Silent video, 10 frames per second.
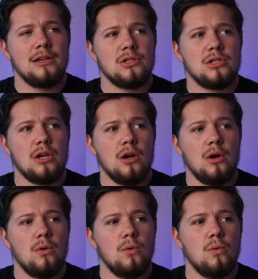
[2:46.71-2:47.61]

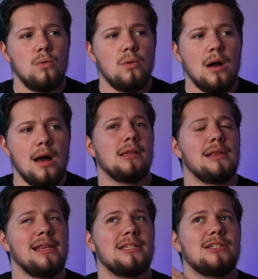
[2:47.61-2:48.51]
So
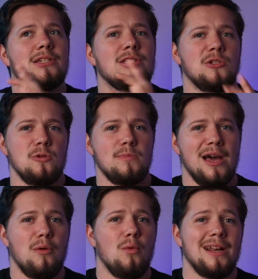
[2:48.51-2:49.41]
let's assume
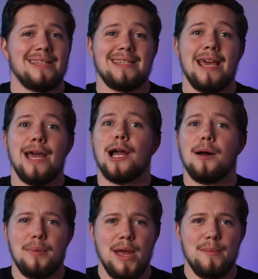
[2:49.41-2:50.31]
that what it's saying
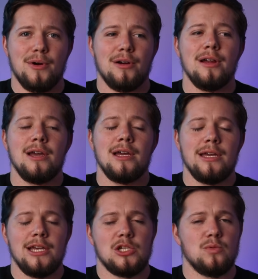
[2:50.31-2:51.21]
on paper
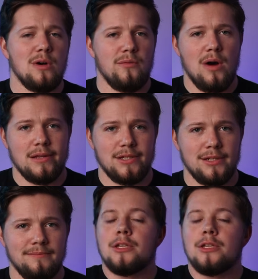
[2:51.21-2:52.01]
is 12 watts.